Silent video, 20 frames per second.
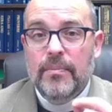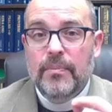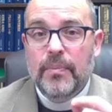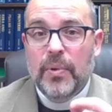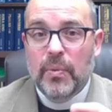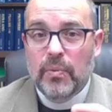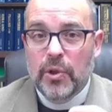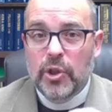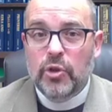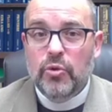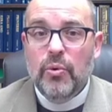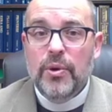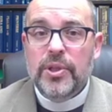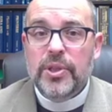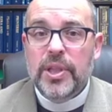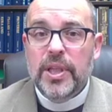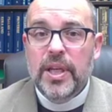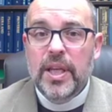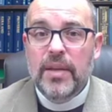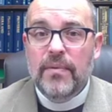But
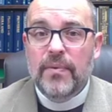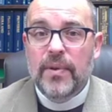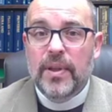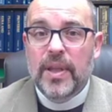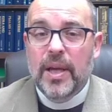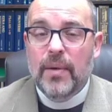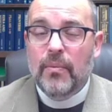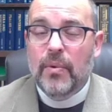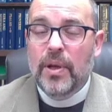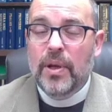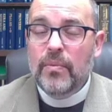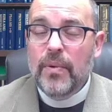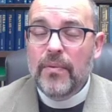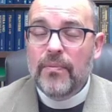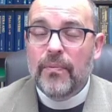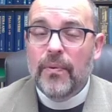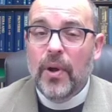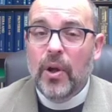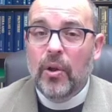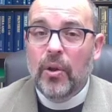rejoicing even that when we
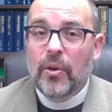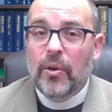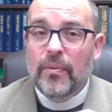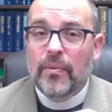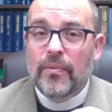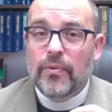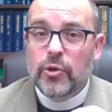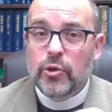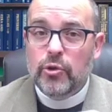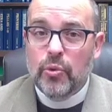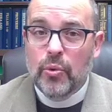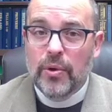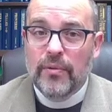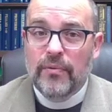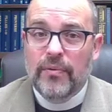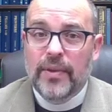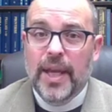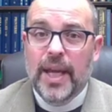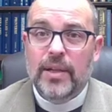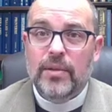fall short
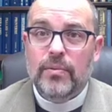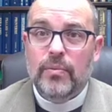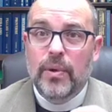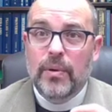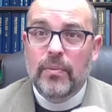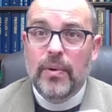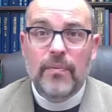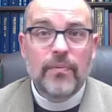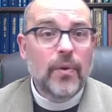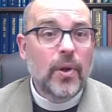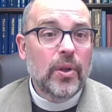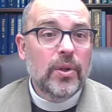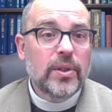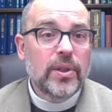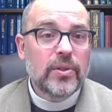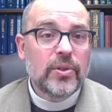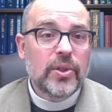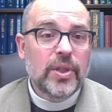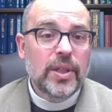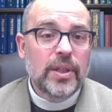of that, when we fall
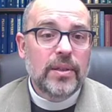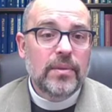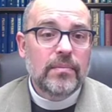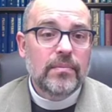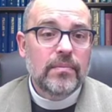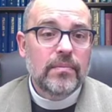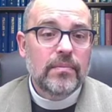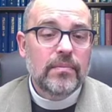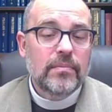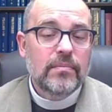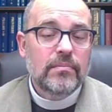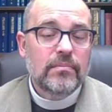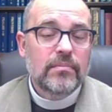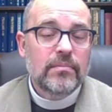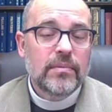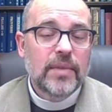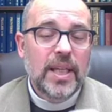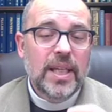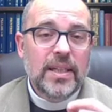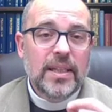into sin,
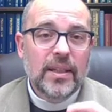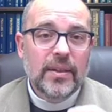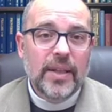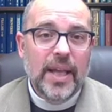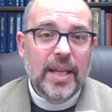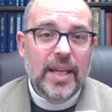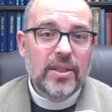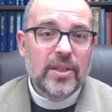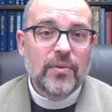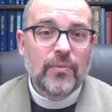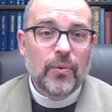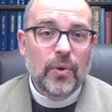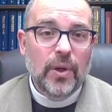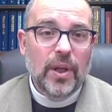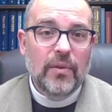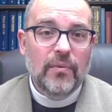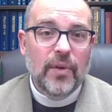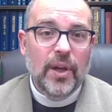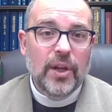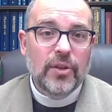he delights to
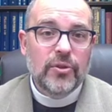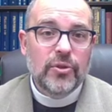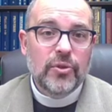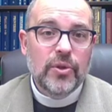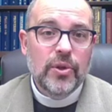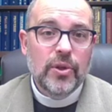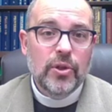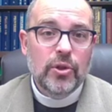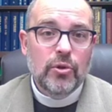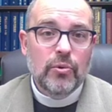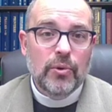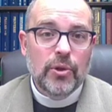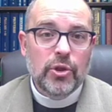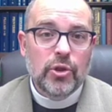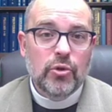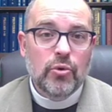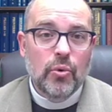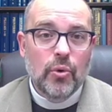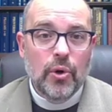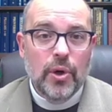forgive us, to
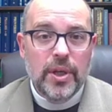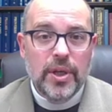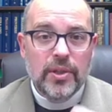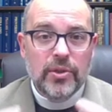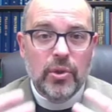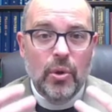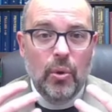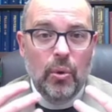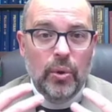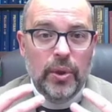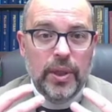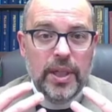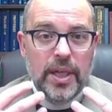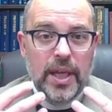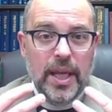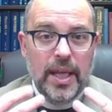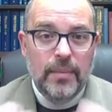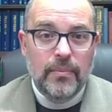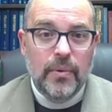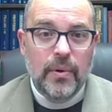restore his holy
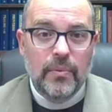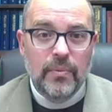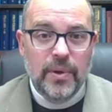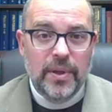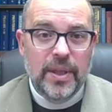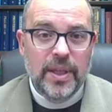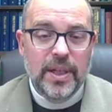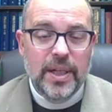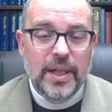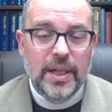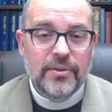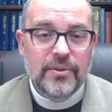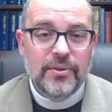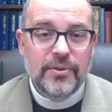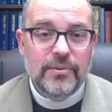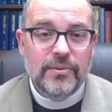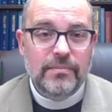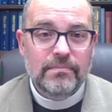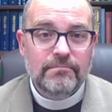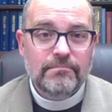name within
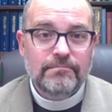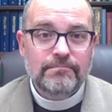us.